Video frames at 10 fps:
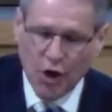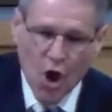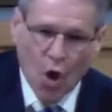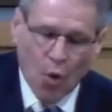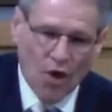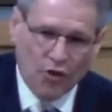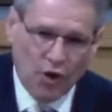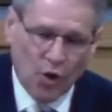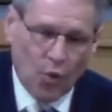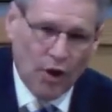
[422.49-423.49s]
whether a
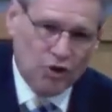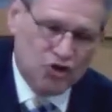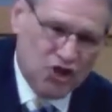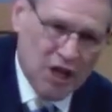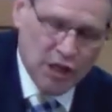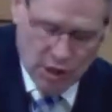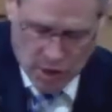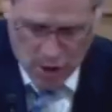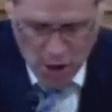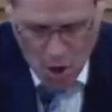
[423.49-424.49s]
word singular
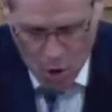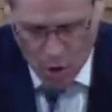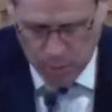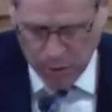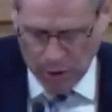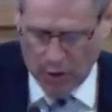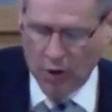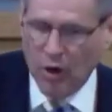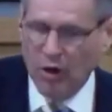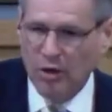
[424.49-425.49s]
or
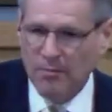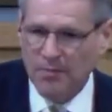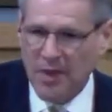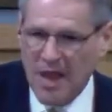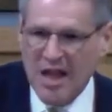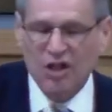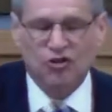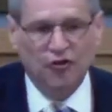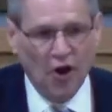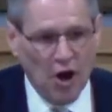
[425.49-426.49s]
plural, its
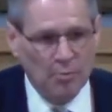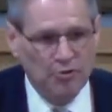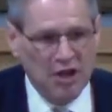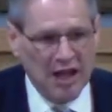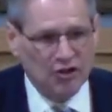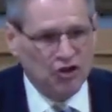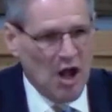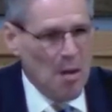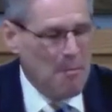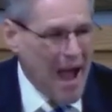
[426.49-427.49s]
verb tense,
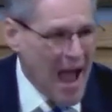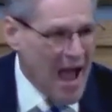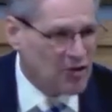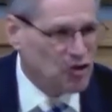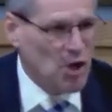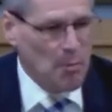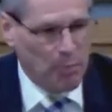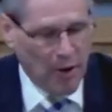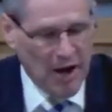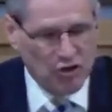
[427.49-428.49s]
past,
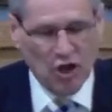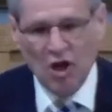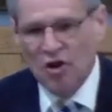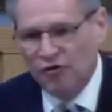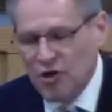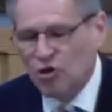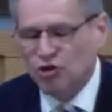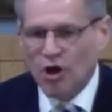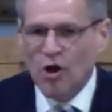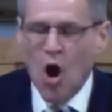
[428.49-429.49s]
present,
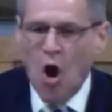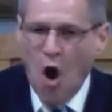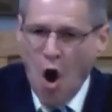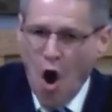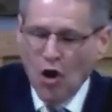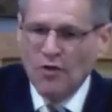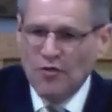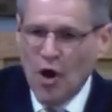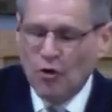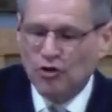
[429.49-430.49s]
future, all of
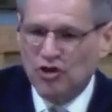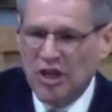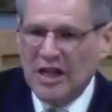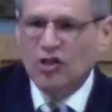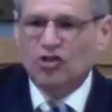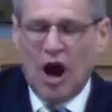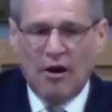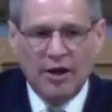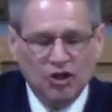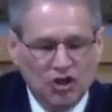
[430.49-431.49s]
those things are
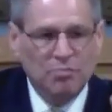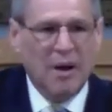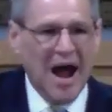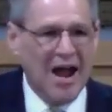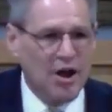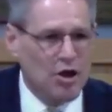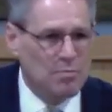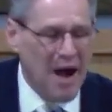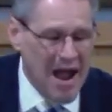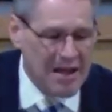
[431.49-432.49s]
inspired
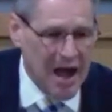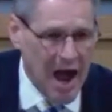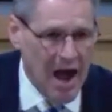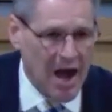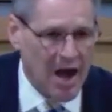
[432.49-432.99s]
by God.